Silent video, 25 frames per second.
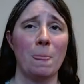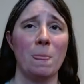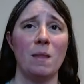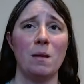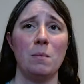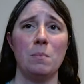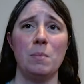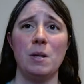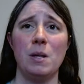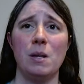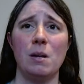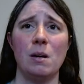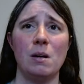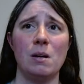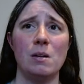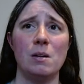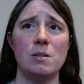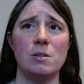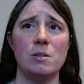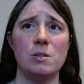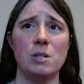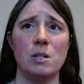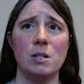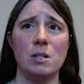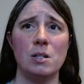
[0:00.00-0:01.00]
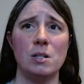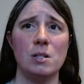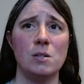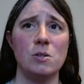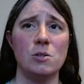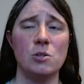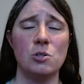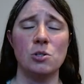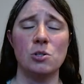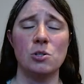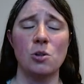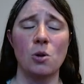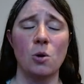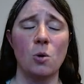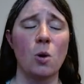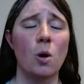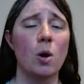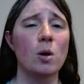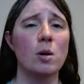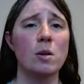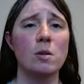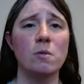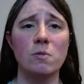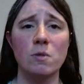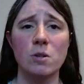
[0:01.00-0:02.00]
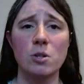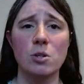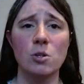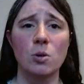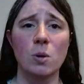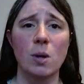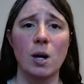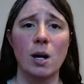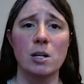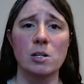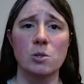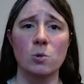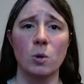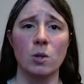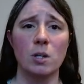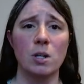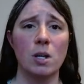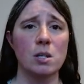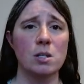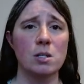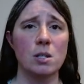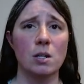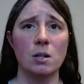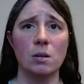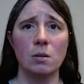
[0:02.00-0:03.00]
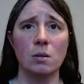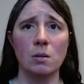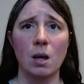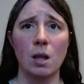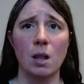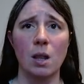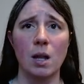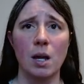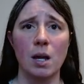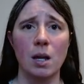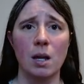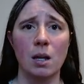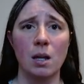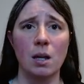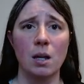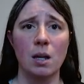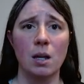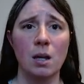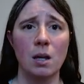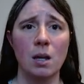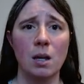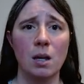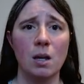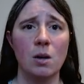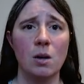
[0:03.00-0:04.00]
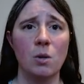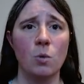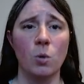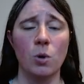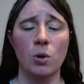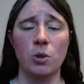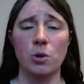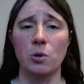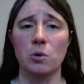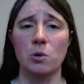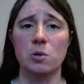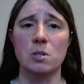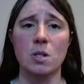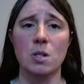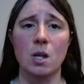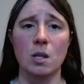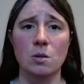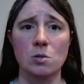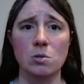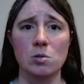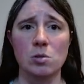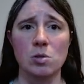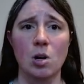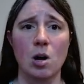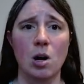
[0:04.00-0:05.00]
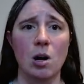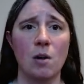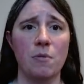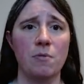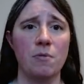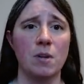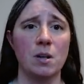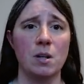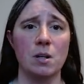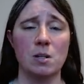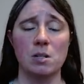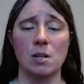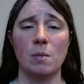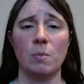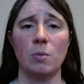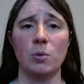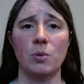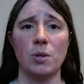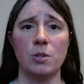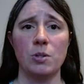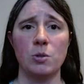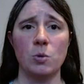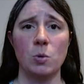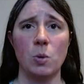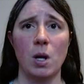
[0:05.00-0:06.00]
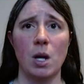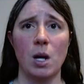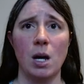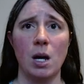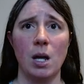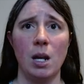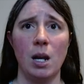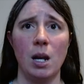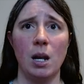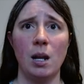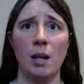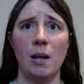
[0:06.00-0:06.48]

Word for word: because it's so hard to visualize what that's going to look like with those stencils off and assembled into a gun.